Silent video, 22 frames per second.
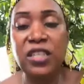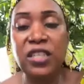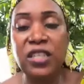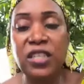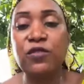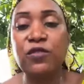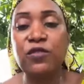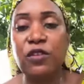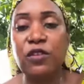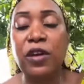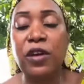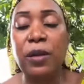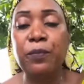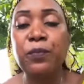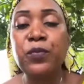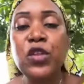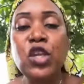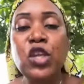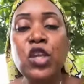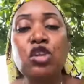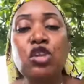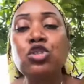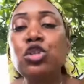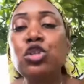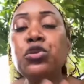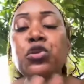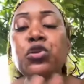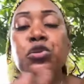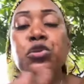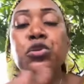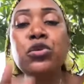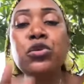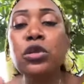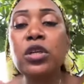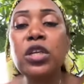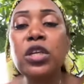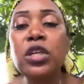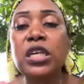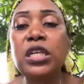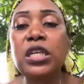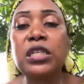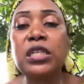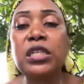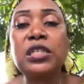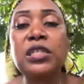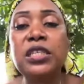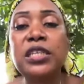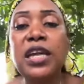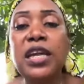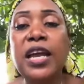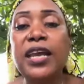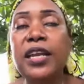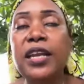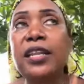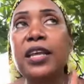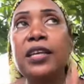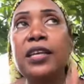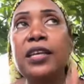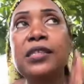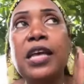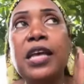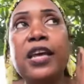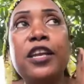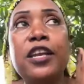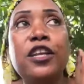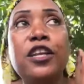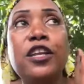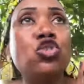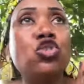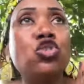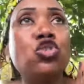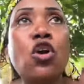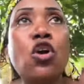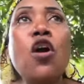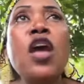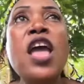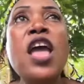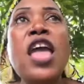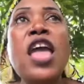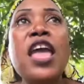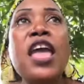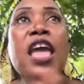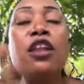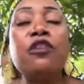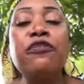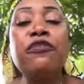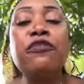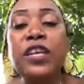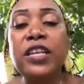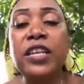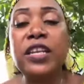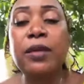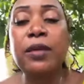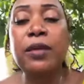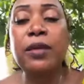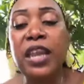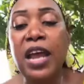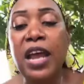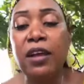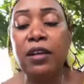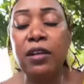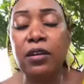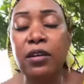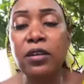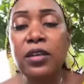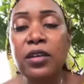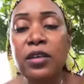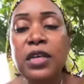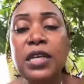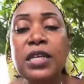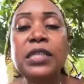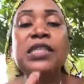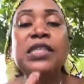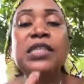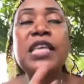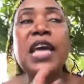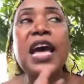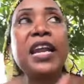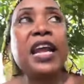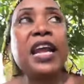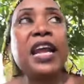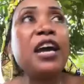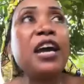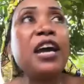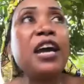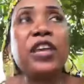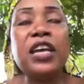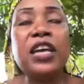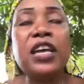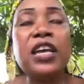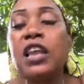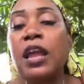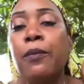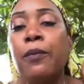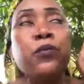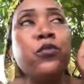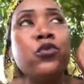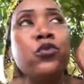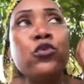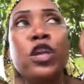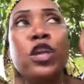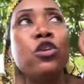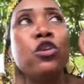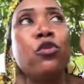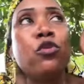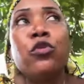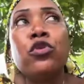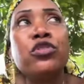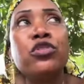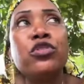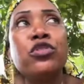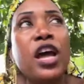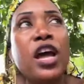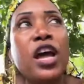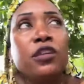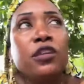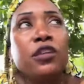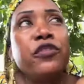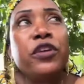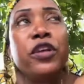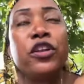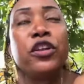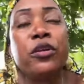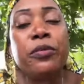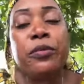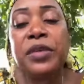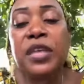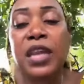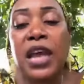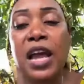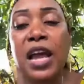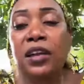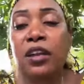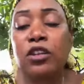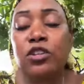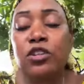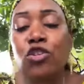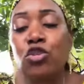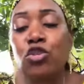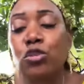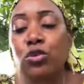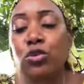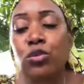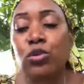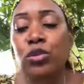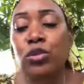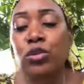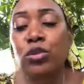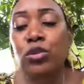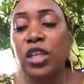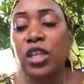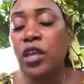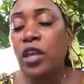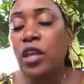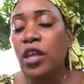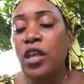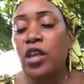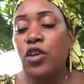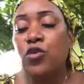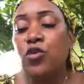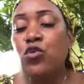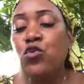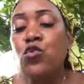And after this time of effective participation, I'm sure that Christiane in her region, she achieves miracles,